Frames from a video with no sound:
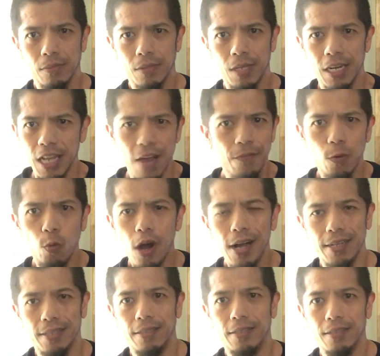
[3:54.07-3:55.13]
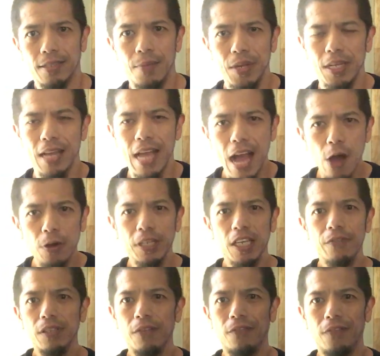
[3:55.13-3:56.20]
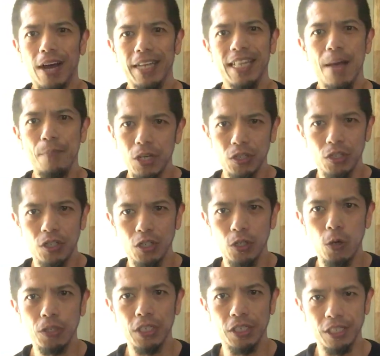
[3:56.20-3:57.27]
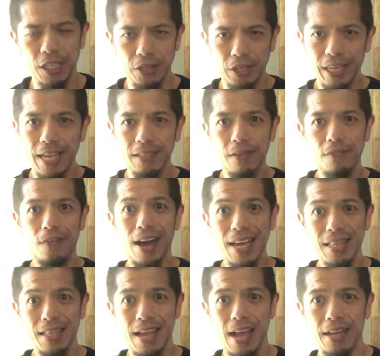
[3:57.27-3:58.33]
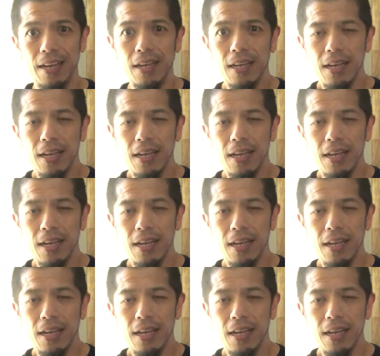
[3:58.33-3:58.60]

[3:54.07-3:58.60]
It never was. I mean, how can you even define that? Because there's no such thing. You can't define that.